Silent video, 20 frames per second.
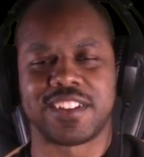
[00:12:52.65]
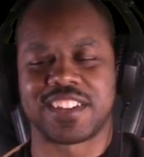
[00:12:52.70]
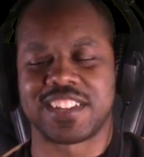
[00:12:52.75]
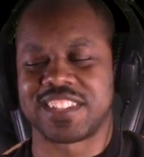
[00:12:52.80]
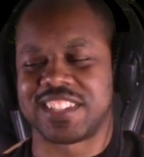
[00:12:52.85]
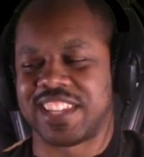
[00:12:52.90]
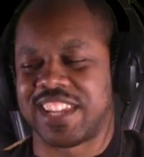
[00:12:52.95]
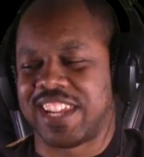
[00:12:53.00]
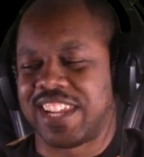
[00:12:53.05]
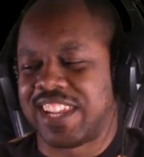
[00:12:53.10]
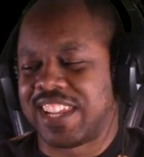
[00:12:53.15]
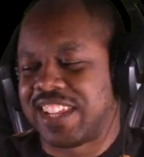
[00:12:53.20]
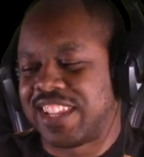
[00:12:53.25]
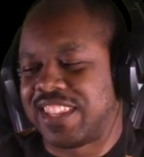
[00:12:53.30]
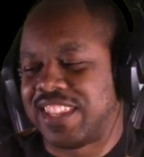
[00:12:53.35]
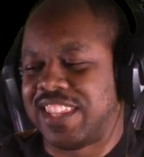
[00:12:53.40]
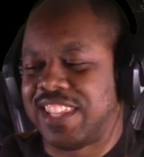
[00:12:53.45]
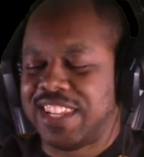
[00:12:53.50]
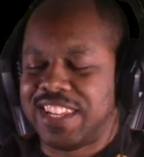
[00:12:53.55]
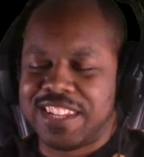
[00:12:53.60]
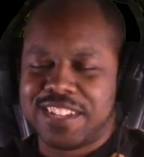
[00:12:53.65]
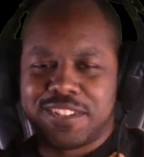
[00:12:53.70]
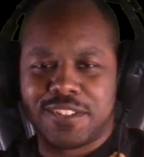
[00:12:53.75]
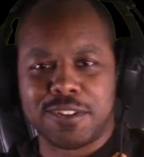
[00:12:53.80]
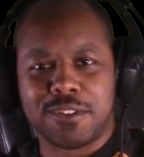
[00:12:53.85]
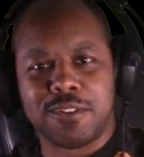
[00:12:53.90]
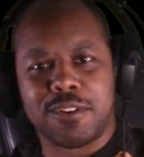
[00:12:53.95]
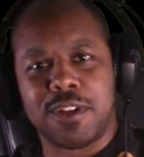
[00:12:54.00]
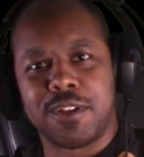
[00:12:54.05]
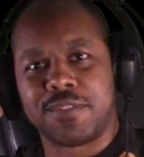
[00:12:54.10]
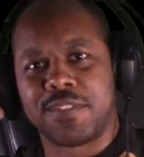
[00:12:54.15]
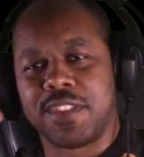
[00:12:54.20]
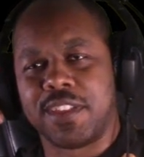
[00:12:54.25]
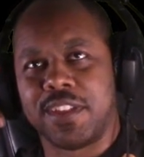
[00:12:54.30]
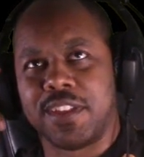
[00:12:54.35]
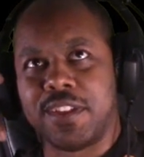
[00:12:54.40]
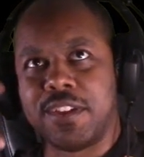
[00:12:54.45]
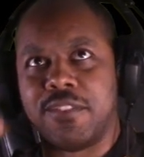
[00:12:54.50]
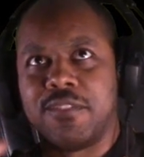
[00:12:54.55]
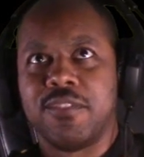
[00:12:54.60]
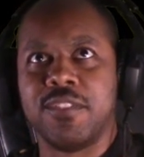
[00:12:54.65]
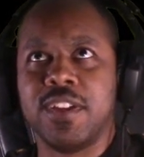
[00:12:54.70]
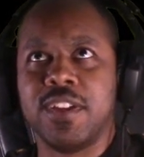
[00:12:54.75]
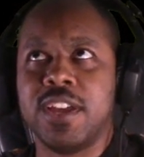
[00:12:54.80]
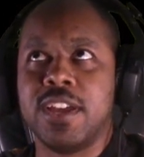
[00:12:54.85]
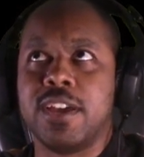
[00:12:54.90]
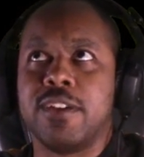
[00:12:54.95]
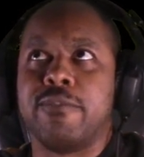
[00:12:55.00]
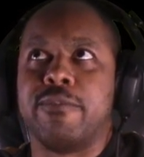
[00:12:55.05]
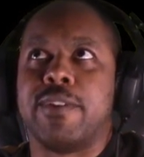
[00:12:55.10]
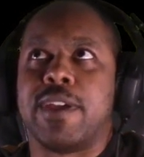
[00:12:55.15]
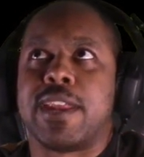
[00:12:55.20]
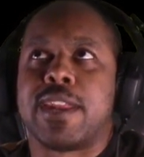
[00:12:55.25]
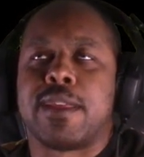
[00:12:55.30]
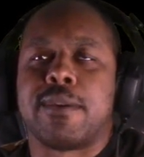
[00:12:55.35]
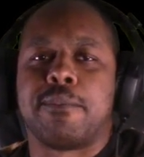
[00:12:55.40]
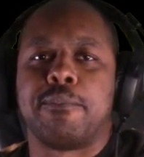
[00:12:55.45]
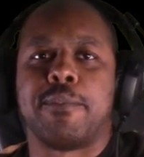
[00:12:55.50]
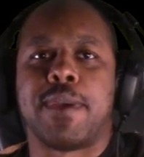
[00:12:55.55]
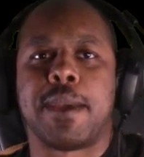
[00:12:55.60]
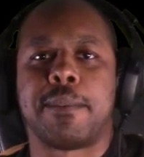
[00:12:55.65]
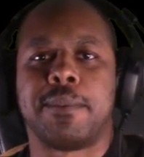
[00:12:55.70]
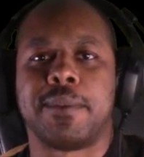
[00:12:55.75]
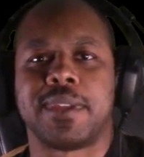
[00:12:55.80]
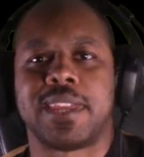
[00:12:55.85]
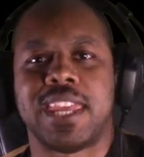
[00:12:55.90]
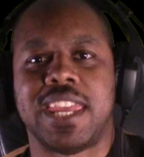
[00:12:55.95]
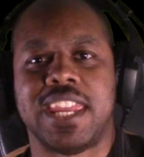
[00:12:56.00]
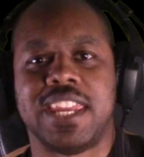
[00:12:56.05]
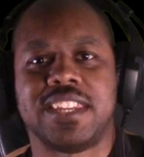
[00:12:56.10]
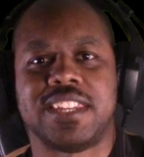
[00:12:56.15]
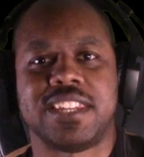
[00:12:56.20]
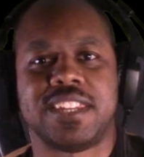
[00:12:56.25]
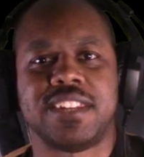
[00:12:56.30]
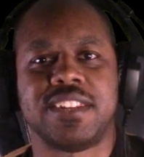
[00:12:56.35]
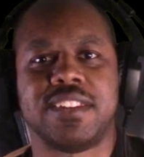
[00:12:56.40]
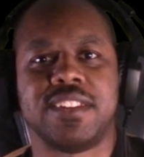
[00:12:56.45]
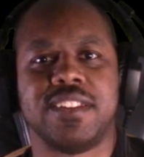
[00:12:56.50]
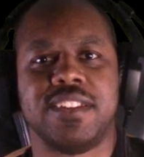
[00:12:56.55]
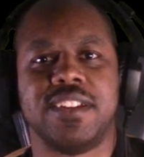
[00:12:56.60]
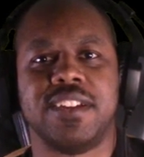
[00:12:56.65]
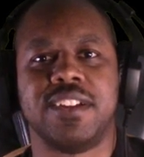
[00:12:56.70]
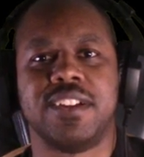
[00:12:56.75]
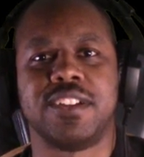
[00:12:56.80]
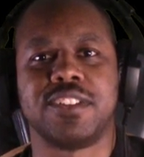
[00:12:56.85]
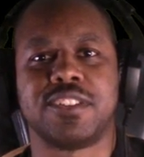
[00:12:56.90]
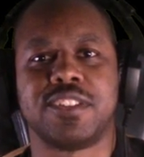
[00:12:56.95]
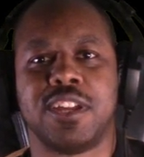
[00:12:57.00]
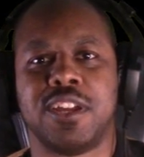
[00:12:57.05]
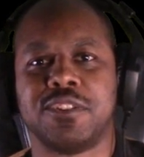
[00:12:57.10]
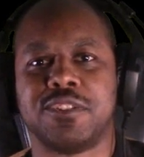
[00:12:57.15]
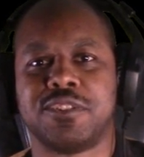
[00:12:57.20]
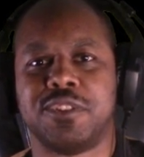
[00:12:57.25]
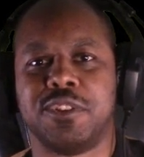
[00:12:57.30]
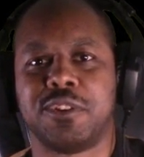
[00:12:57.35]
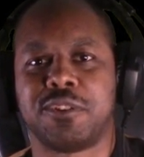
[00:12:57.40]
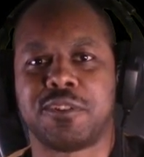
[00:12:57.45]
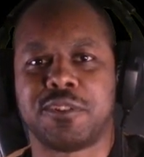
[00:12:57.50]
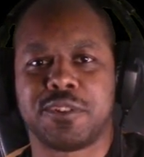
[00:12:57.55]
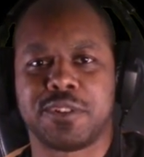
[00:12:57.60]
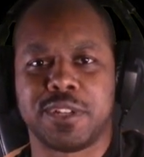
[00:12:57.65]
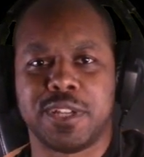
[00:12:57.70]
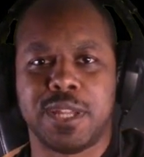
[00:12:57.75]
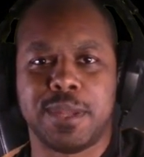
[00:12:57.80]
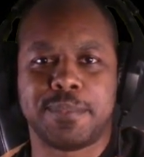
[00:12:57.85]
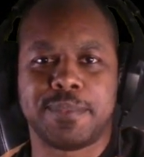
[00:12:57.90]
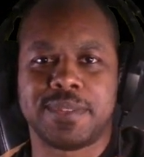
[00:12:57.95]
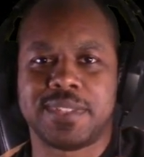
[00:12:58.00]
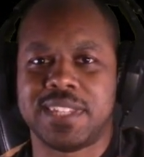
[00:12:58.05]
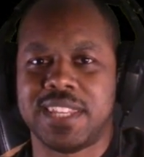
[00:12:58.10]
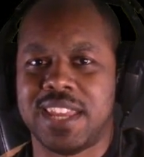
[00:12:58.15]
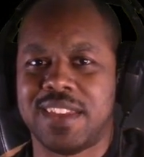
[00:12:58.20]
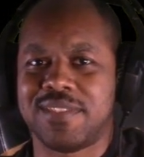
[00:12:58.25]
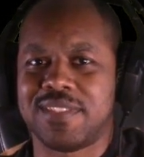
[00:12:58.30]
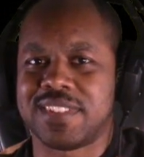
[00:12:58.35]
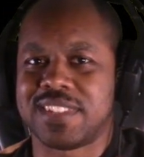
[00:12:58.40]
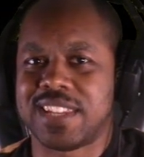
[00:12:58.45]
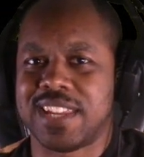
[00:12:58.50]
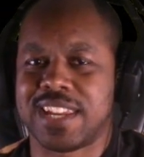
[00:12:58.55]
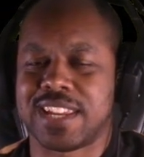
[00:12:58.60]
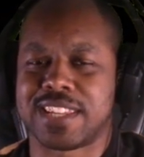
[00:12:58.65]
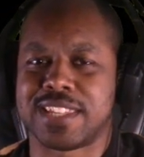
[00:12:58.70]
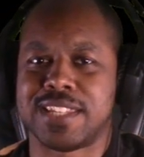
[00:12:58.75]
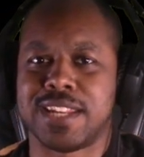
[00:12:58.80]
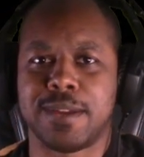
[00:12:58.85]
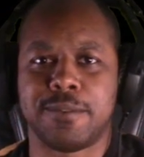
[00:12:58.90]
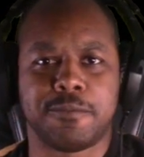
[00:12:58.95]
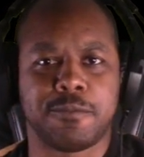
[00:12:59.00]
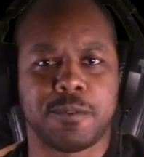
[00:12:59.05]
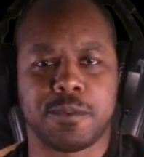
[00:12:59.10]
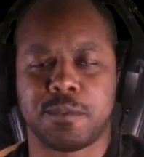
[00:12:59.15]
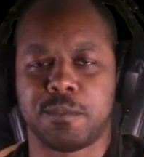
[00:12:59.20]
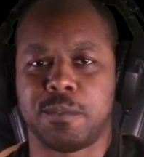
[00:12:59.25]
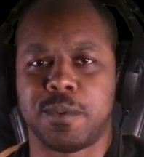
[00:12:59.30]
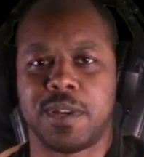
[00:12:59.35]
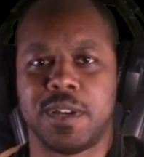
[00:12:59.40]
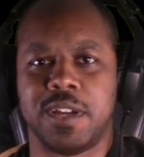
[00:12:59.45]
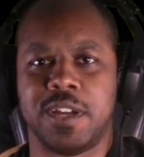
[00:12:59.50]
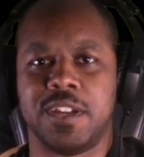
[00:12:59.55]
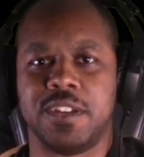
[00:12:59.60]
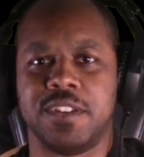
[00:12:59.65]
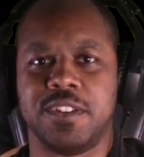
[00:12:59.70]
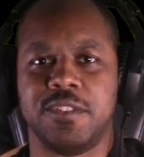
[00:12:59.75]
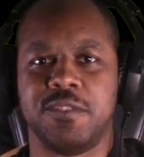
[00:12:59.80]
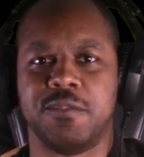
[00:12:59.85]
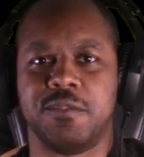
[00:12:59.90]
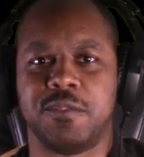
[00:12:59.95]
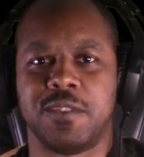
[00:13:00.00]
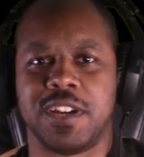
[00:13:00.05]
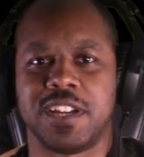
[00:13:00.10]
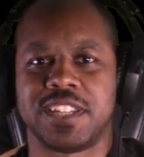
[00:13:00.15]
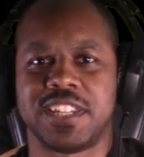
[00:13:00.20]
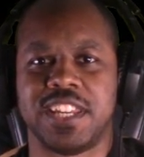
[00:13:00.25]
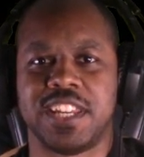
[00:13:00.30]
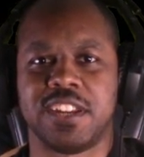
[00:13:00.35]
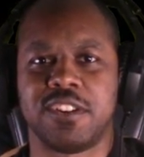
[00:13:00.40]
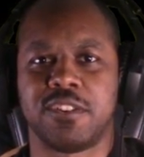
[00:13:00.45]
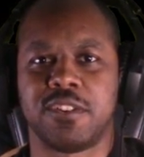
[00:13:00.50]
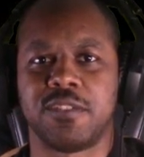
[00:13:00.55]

Because, like, they just show off the random map location all suckered up and stuff. It's like, it's not worth watching or